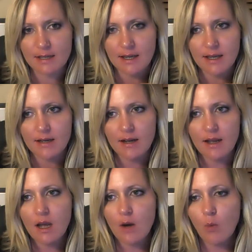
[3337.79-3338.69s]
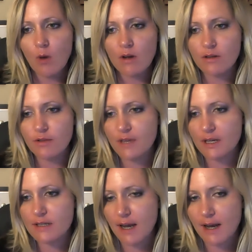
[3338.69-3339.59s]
And one of the things that